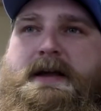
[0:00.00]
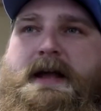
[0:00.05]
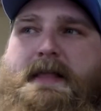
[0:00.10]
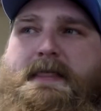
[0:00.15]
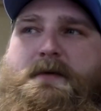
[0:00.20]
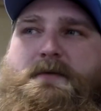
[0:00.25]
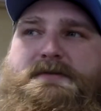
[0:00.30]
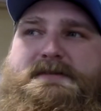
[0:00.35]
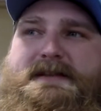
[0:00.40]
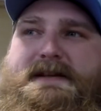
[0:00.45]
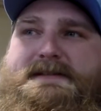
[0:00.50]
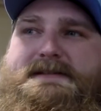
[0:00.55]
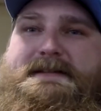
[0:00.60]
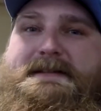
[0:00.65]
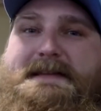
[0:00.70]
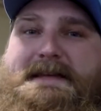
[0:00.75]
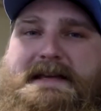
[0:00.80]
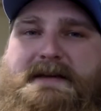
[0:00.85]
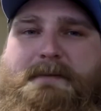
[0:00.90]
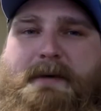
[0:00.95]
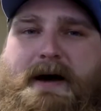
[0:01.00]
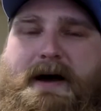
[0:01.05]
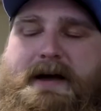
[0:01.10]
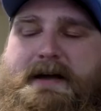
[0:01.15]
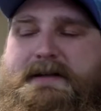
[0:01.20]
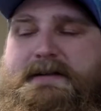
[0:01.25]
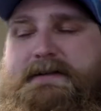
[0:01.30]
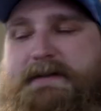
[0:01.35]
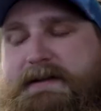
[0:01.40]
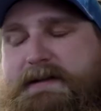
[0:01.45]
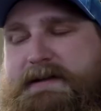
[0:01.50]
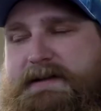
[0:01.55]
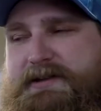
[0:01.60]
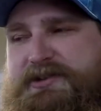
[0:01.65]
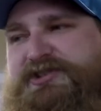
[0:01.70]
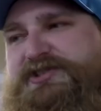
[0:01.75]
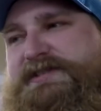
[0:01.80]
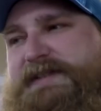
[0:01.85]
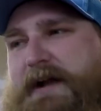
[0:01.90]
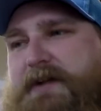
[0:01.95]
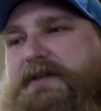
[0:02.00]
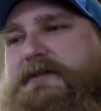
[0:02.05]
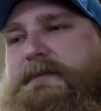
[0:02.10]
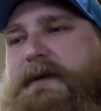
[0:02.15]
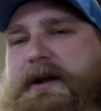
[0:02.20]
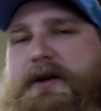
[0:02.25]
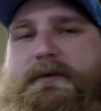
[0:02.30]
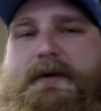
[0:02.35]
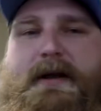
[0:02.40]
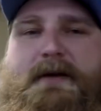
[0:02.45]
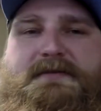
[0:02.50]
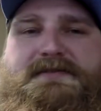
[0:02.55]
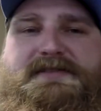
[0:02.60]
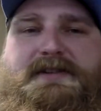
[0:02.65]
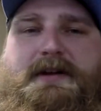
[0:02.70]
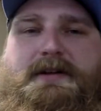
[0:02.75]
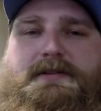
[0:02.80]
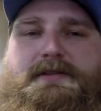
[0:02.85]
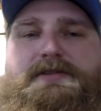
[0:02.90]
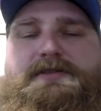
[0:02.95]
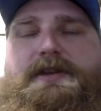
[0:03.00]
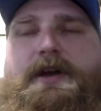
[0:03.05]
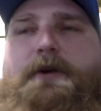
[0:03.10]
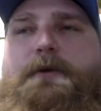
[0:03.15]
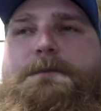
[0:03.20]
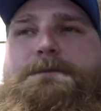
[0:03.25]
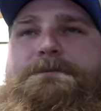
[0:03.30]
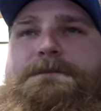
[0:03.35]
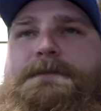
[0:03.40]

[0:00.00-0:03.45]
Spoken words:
and there was less leak by, and it just sounded better when I was done. So